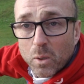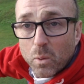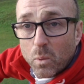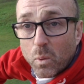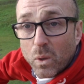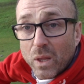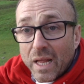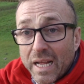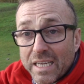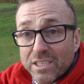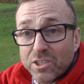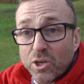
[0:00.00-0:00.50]

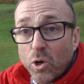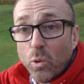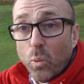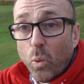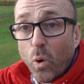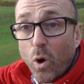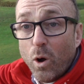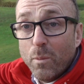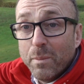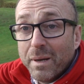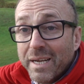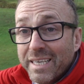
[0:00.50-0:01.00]
Well, that's how
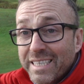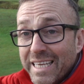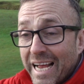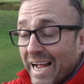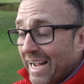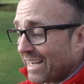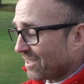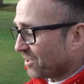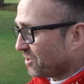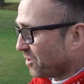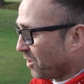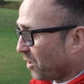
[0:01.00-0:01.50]
warm it is,
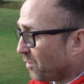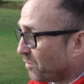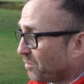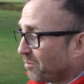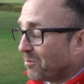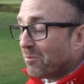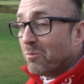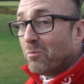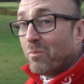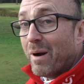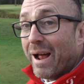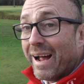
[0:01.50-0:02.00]
hats off.
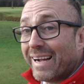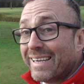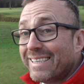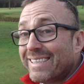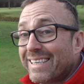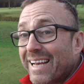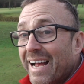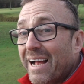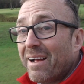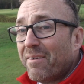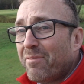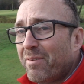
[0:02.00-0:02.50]
Right,
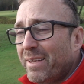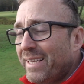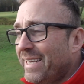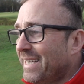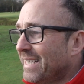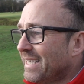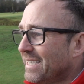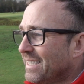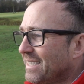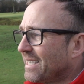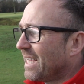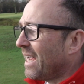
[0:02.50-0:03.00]
I
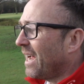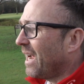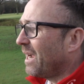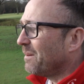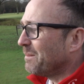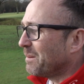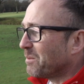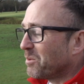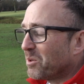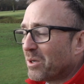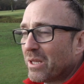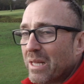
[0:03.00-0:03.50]
think it's
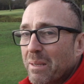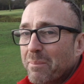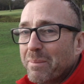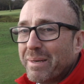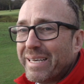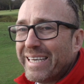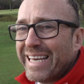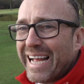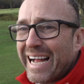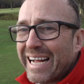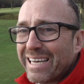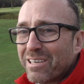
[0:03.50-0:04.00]
time I'm going to let
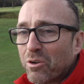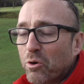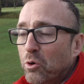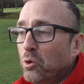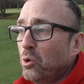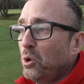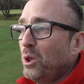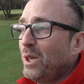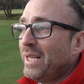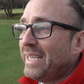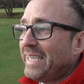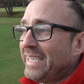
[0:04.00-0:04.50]
my dad
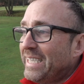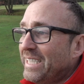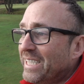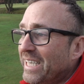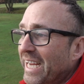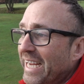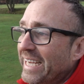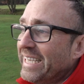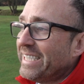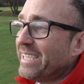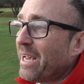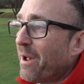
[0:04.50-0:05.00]

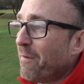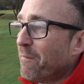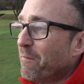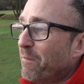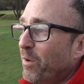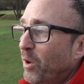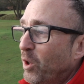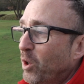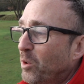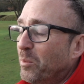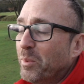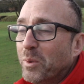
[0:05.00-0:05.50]
unleash his
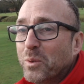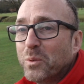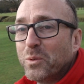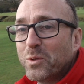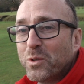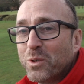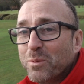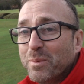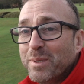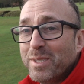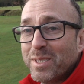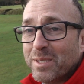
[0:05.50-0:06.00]

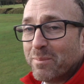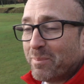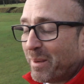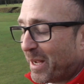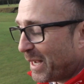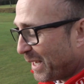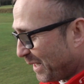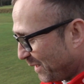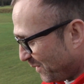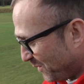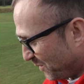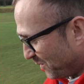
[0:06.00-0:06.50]
verbals to Mr
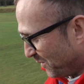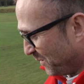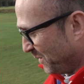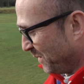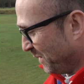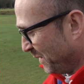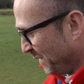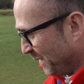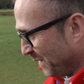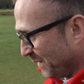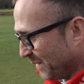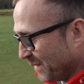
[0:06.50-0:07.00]
Barlow.
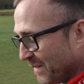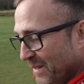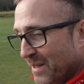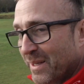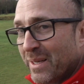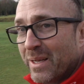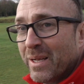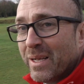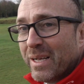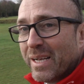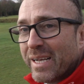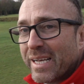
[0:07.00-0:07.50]

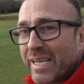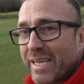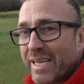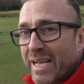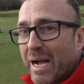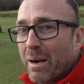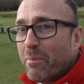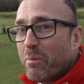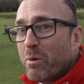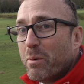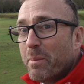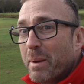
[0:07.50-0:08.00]

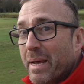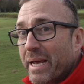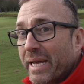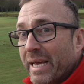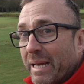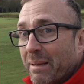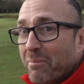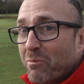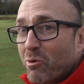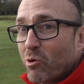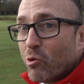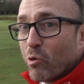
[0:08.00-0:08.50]
Can we
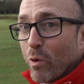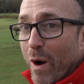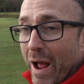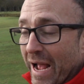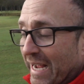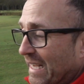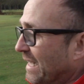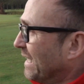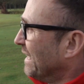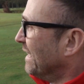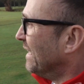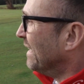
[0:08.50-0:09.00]
make him
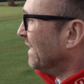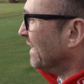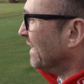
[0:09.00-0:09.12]
crack?